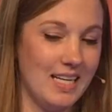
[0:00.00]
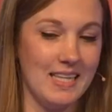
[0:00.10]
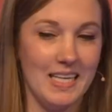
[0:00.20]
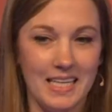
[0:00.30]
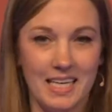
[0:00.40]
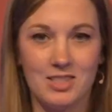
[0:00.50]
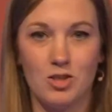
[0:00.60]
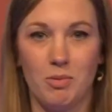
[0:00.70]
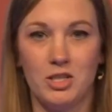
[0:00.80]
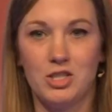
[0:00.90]
thinking,
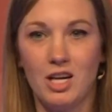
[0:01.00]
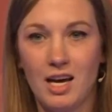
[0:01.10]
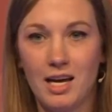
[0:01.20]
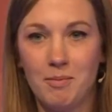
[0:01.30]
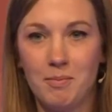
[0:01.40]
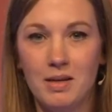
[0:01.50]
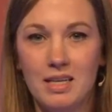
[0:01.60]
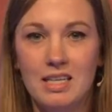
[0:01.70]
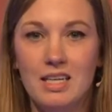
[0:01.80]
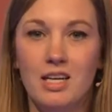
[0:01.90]
so much time,
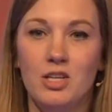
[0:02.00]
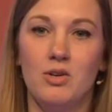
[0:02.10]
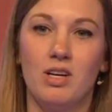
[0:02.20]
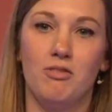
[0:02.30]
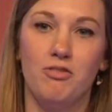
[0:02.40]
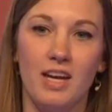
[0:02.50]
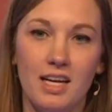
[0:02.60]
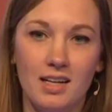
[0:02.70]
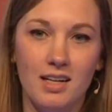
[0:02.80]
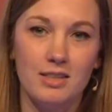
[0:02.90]
you can
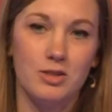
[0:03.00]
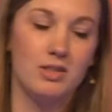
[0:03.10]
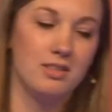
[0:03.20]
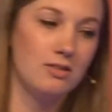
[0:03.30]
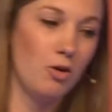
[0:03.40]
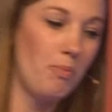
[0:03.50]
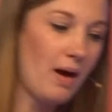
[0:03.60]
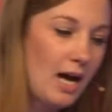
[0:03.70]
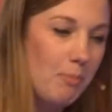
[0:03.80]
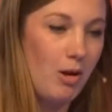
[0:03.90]
fail, you can go
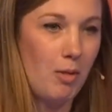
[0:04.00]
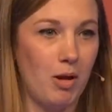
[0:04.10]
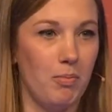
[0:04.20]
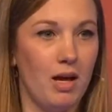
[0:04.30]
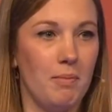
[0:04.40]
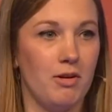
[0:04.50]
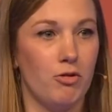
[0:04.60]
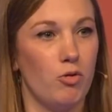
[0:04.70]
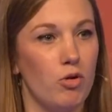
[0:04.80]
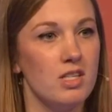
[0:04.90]
back, blah, blah, blah. But
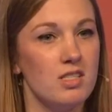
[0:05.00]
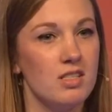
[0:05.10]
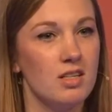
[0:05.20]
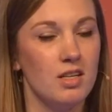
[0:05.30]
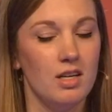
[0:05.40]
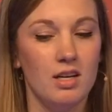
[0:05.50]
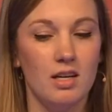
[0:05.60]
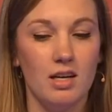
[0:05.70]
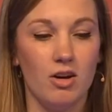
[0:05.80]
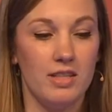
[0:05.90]
of course,
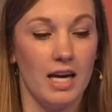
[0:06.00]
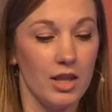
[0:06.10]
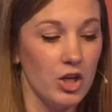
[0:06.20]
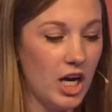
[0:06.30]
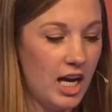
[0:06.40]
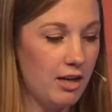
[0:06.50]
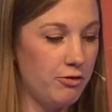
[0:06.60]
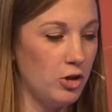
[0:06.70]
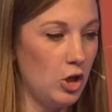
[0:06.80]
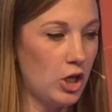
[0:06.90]
on the other hand,
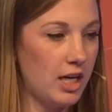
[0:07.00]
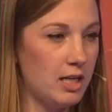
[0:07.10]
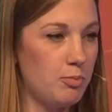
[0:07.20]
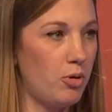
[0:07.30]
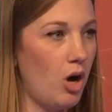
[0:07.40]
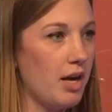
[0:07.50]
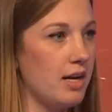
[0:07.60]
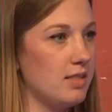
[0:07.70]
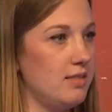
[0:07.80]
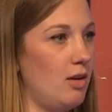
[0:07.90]
if you look at
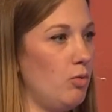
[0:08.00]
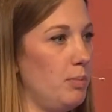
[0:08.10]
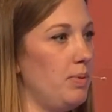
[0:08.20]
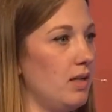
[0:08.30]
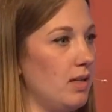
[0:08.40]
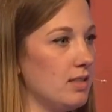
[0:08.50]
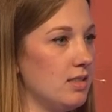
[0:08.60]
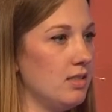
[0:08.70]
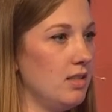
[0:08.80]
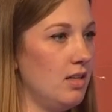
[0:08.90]
products that we
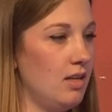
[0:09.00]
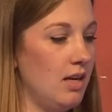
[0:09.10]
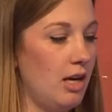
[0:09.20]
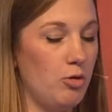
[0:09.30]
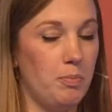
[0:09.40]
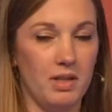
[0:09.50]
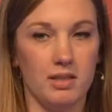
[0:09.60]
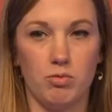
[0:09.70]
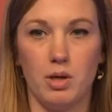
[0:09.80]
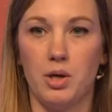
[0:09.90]
build, and we build
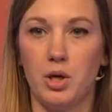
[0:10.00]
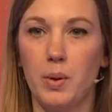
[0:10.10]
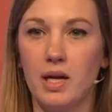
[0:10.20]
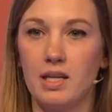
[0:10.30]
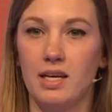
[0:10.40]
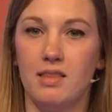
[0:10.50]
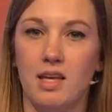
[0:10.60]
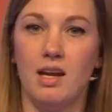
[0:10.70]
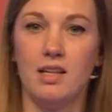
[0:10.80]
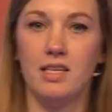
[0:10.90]
it very quickly, and
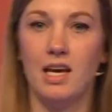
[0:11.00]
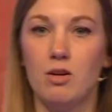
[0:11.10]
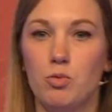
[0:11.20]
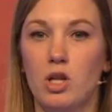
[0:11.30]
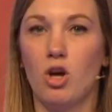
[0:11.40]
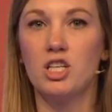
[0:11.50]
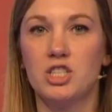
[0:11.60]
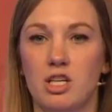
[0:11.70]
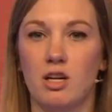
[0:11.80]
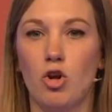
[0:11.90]
then at the end we
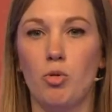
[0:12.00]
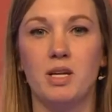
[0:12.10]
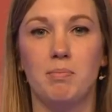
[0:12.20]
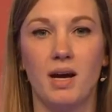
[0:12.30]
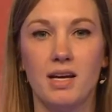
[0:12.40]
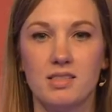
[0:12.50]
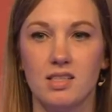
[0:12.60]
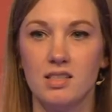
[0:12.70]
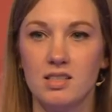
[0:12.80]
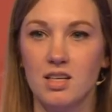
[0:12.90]
launch it and nobody buys
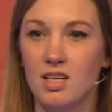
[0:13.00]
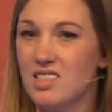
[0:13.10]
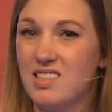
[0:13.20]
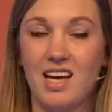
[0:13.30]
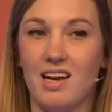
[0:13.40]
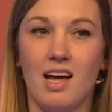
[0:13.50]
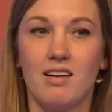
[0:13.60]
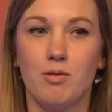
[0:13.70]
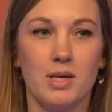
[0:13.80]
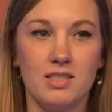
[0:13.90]
it, is that not
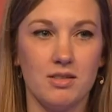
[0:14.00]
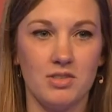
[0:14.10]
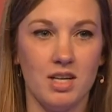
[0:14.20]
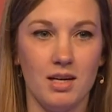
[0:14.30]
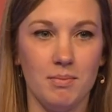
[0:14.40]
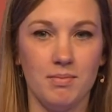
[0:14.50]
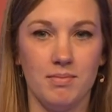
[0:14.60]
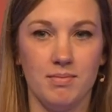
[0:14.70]
a waste of time?